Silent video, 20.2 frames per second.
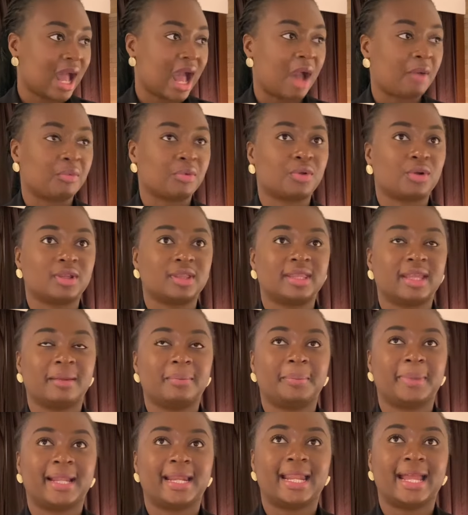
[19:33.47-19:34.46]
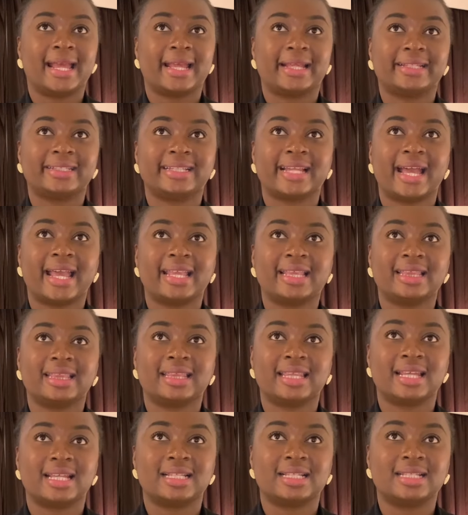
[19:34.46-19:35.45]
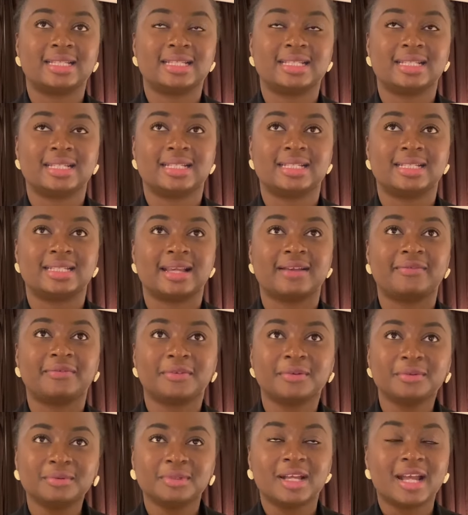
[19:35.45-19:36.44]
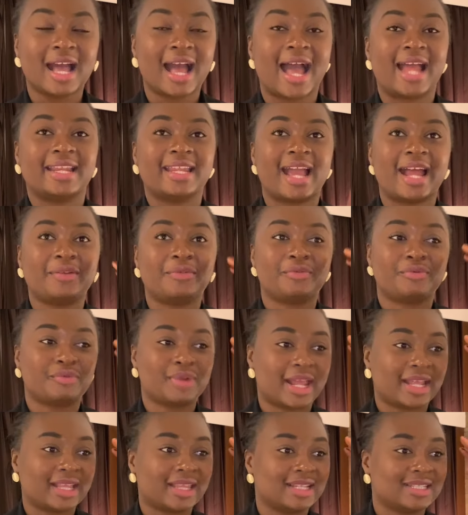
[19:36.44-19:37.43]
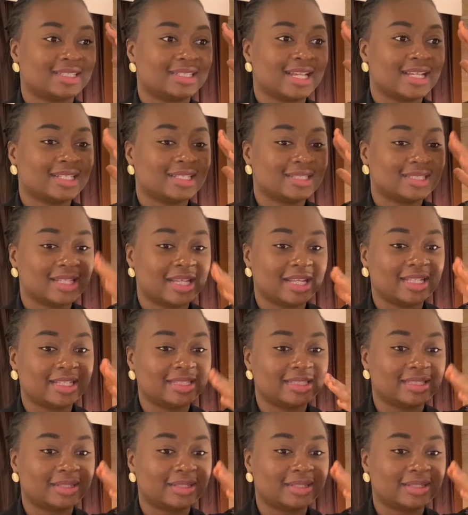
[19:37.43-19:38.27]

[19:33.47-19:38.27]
And we got there by like 9:37, and they had like this test thing.